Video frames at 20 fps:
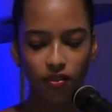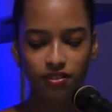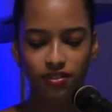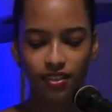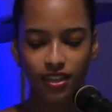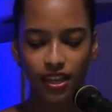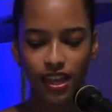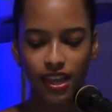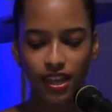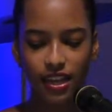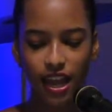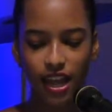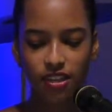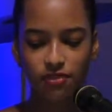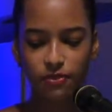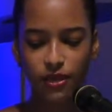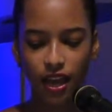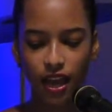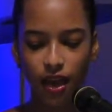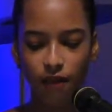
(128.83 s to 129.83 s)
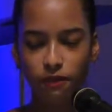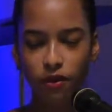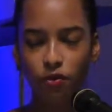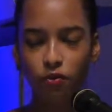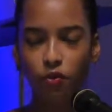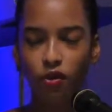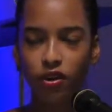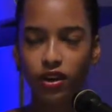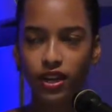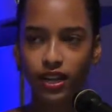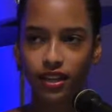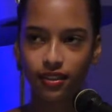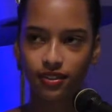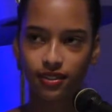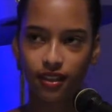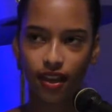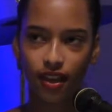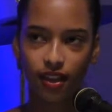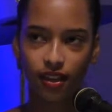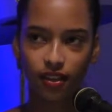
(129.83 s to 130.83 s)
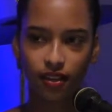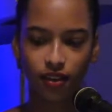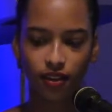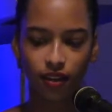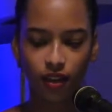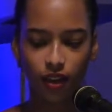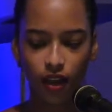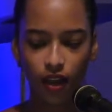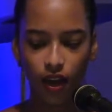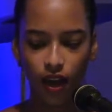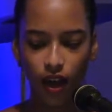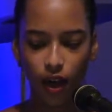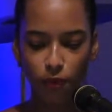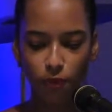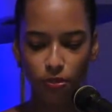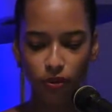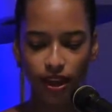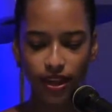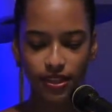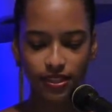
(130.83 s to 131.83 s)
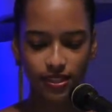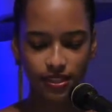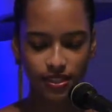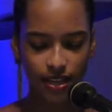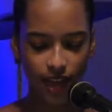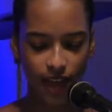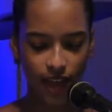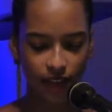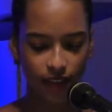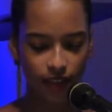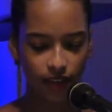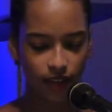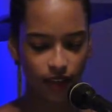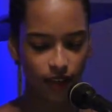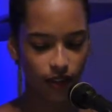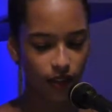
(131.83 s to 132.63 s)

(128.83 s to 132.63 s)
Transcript: skin has become a warning sign, a price tag.